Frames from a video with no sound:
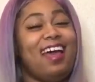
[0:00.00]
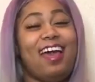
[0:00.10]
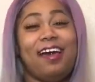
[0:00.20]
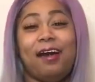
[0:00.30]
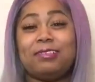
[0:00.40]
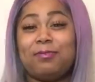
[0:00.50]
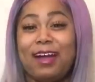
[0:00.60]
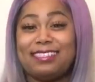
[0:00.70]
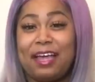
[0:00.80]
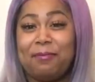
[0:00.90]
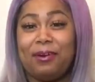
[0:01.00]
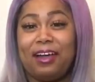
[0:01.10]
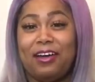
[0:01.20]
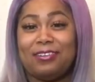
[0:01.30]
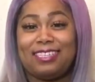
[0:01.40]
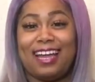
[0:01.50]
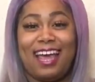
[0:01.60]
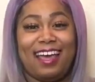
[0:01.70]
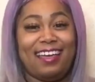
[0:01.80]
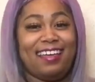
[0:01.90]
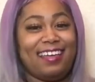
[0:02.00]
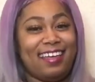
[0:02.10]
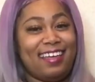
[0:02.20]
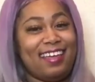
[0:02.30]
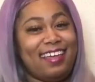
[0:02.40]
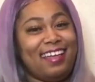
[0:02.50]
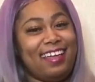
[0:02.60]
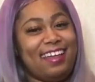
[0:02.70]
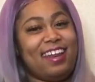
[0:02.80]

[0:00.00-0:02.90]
I'm surprised on. I put her on today. right now. No,